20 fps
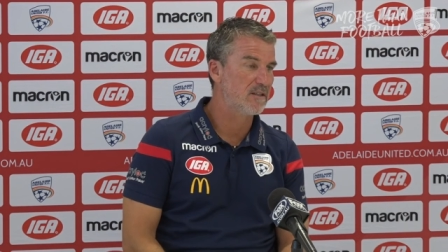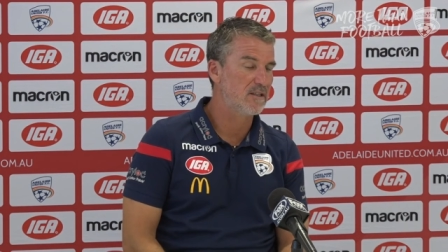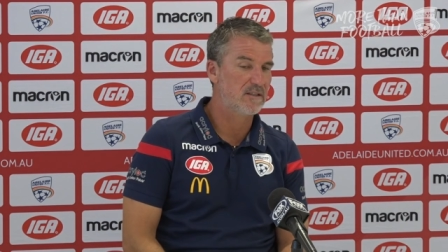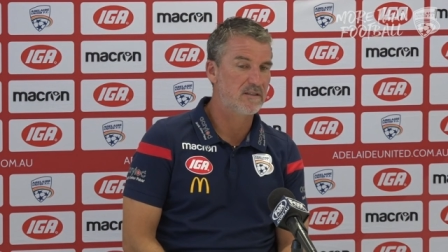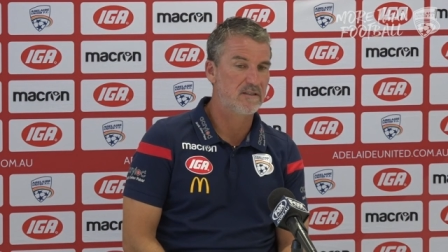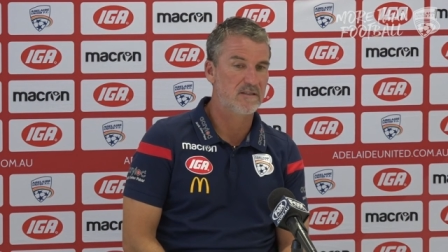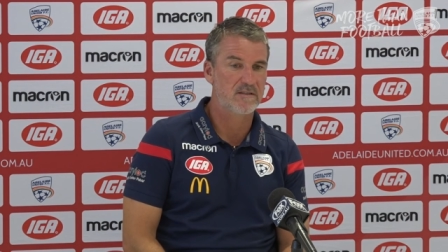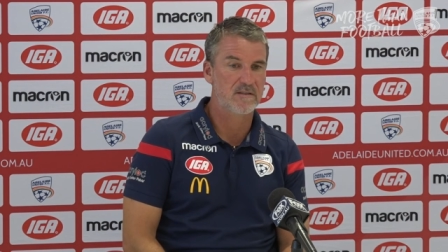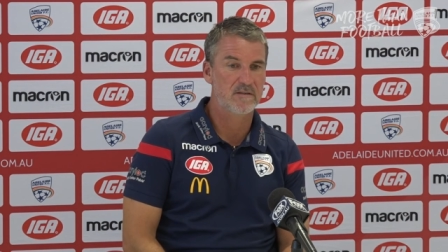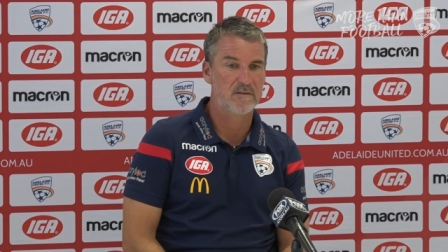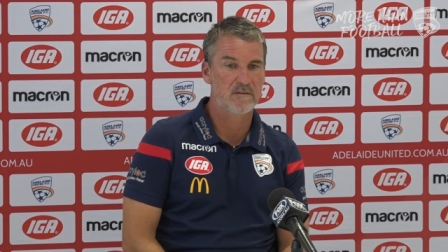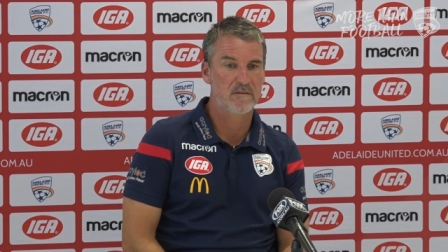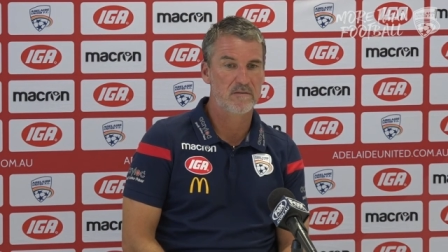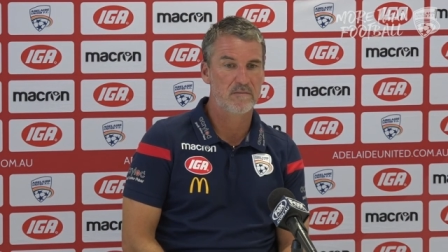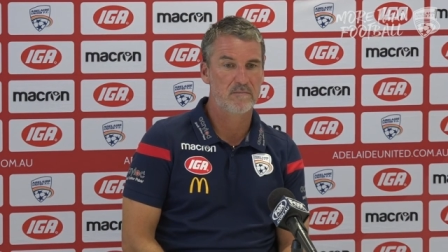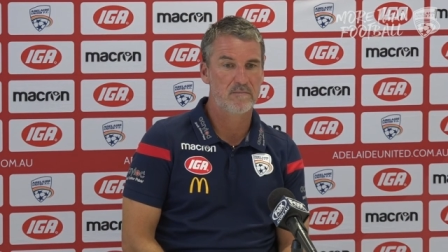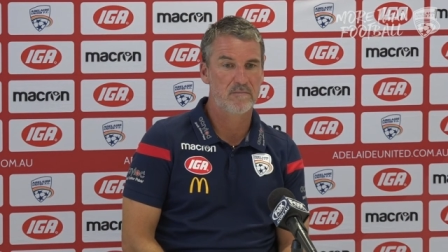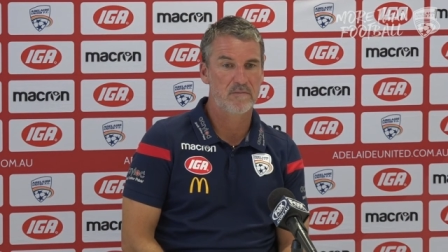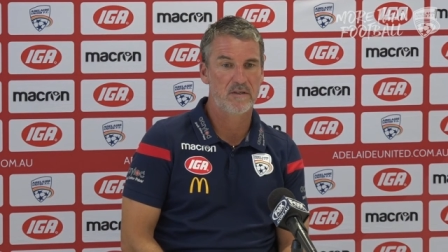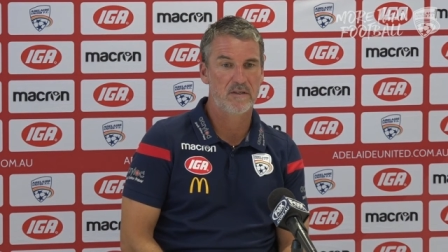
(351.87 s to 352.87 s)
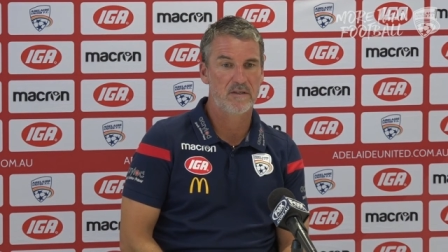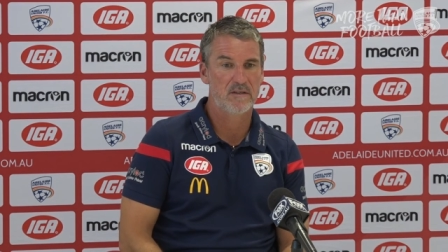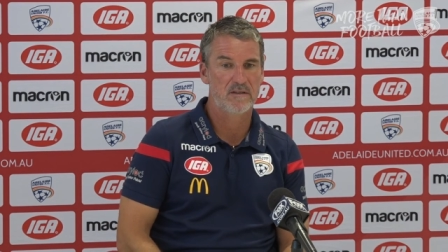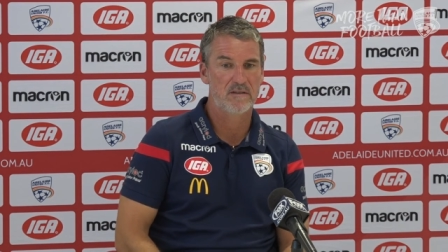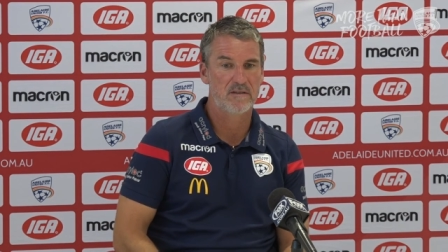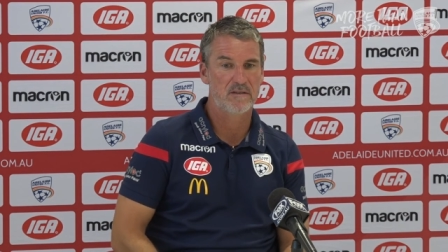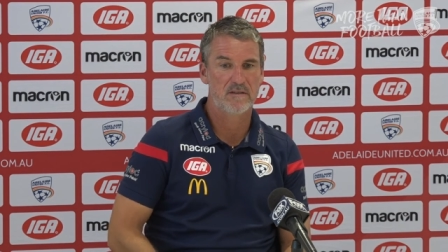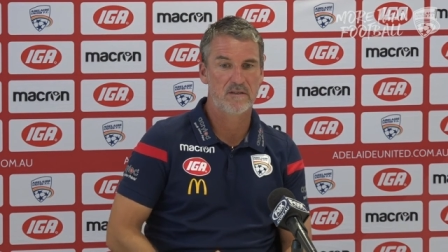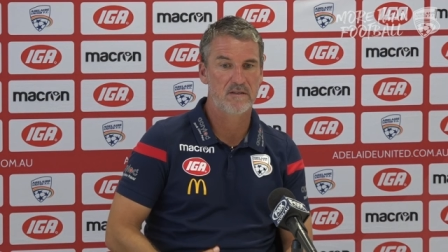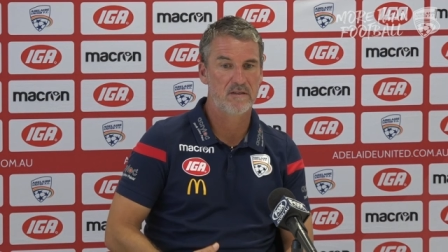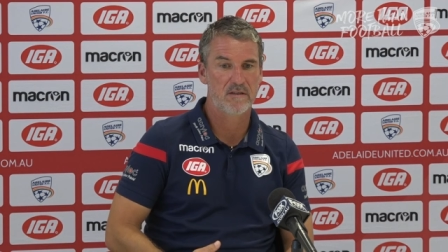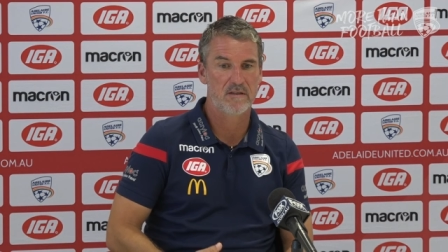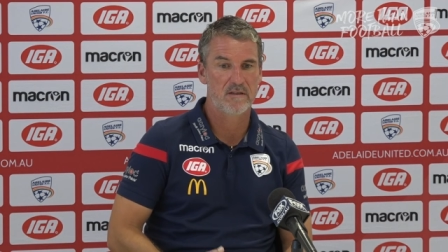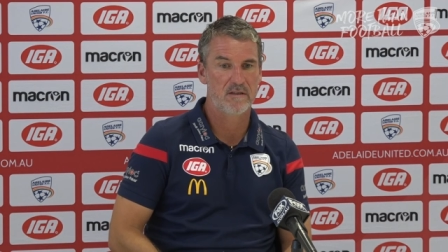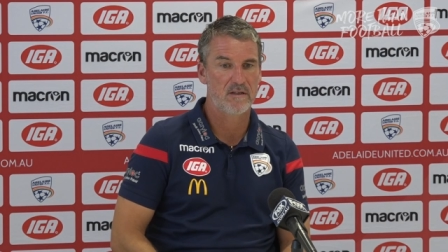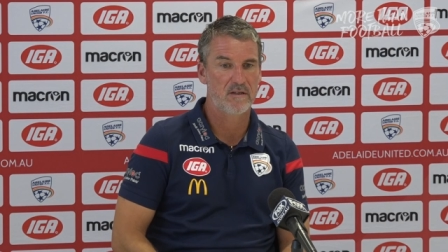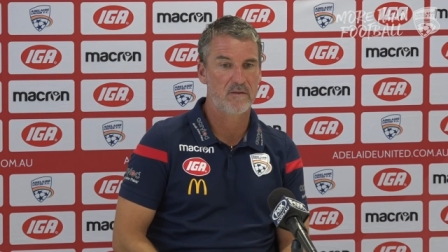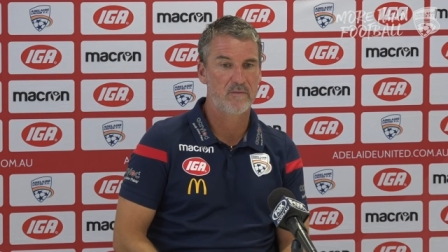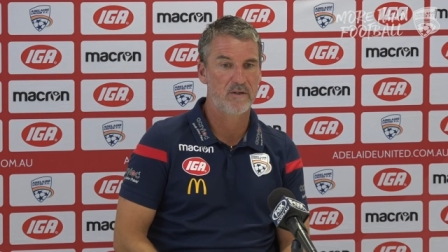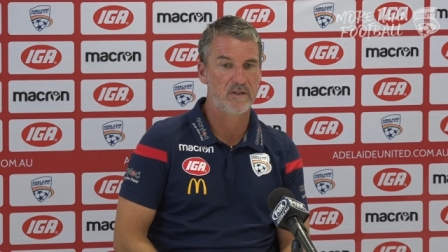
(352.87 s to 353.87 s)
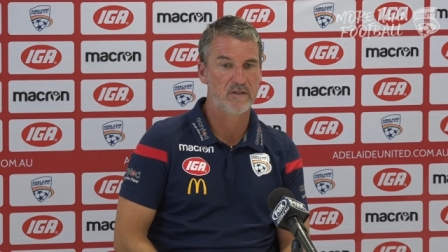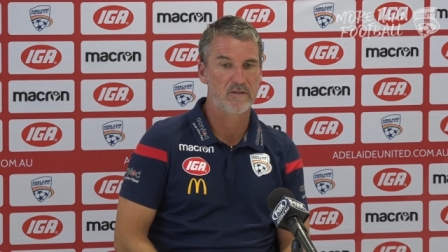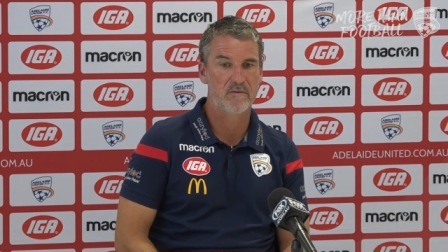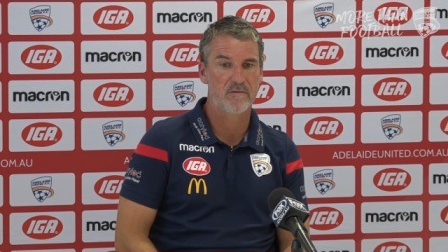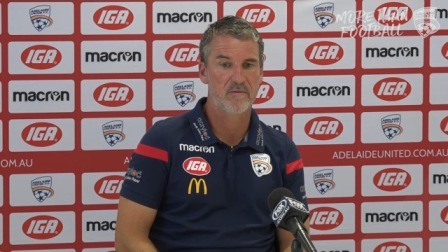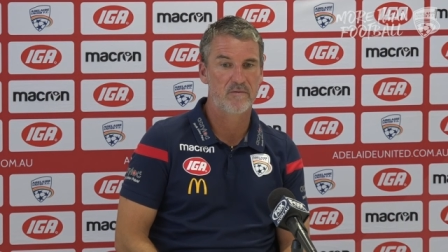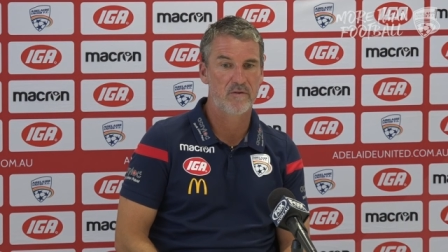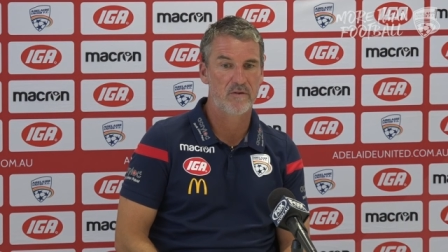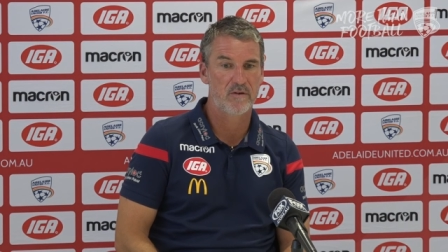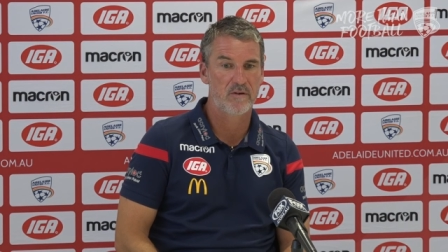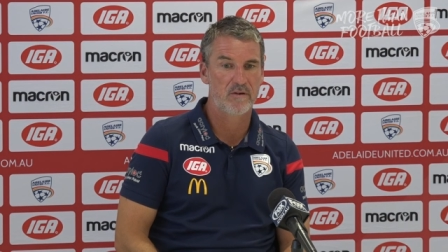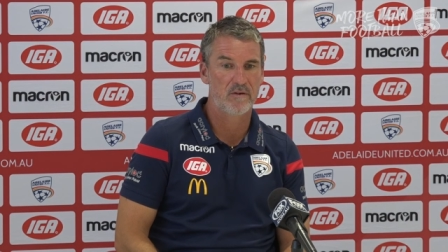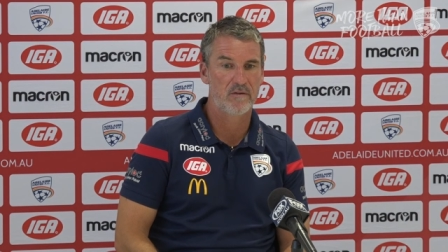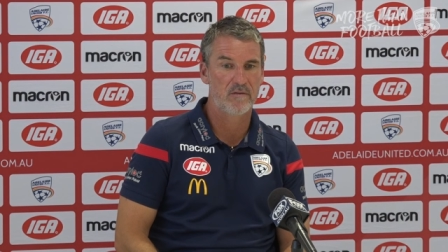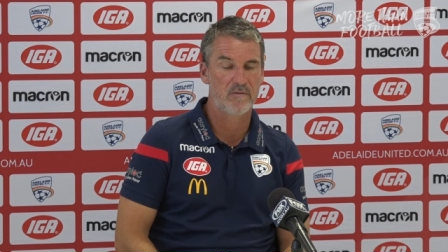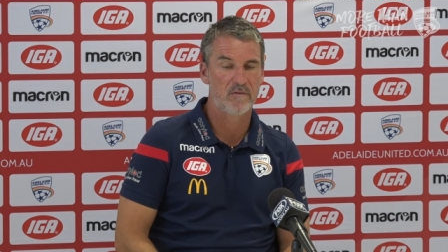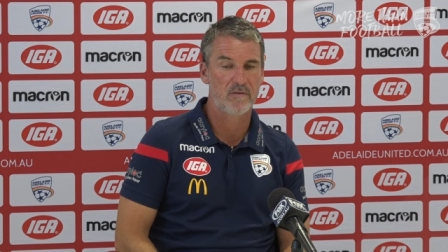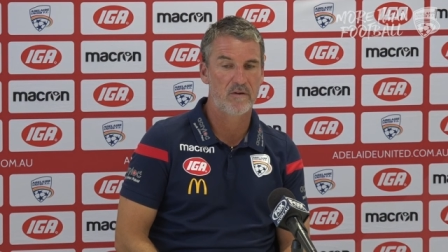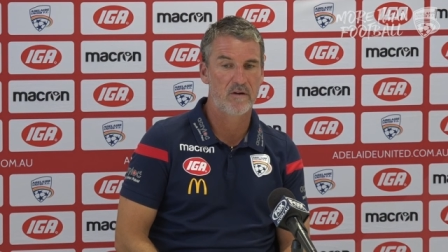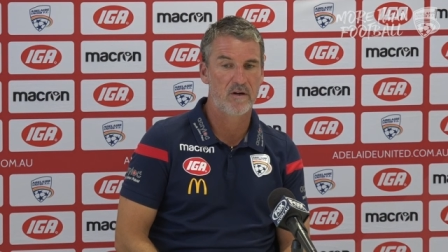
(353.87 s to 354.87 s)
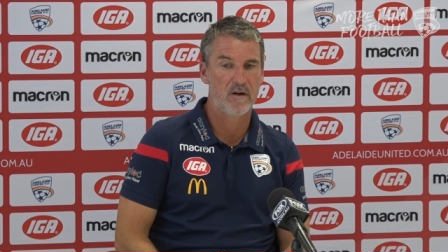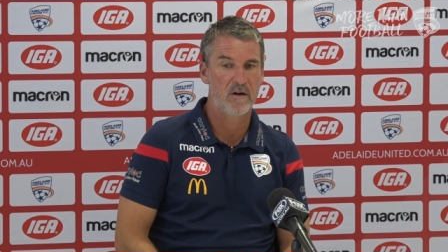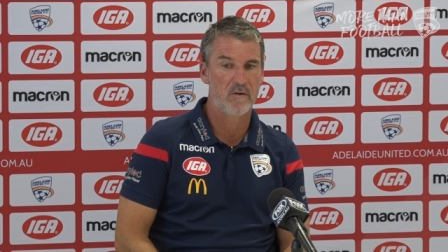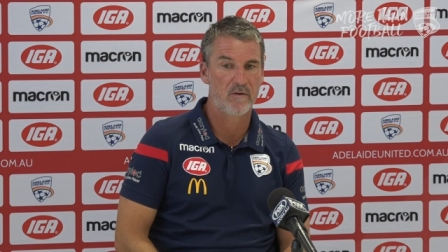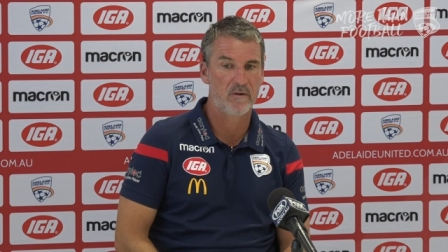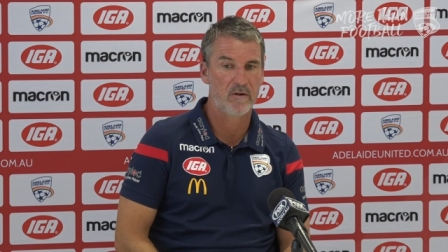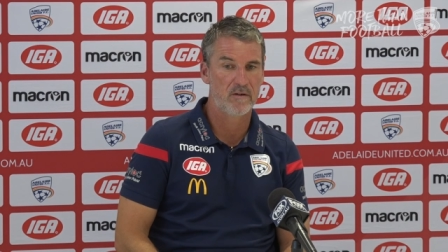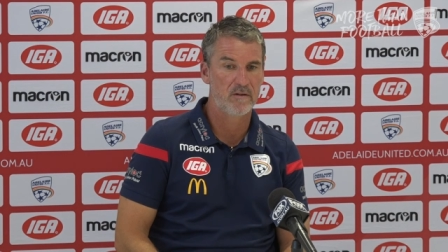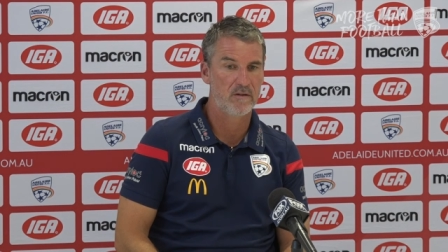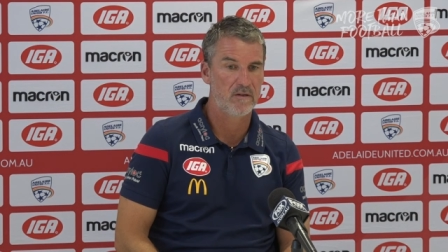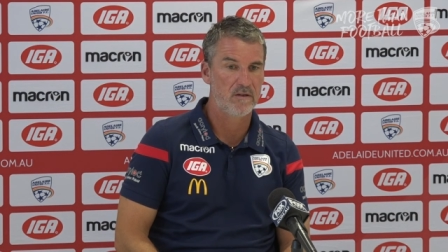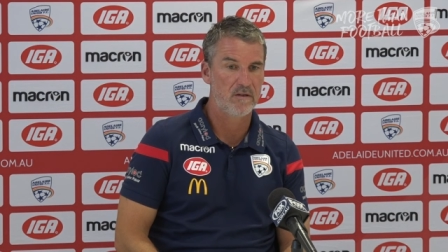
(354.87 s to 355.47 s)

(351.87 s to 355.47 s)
It's the question for our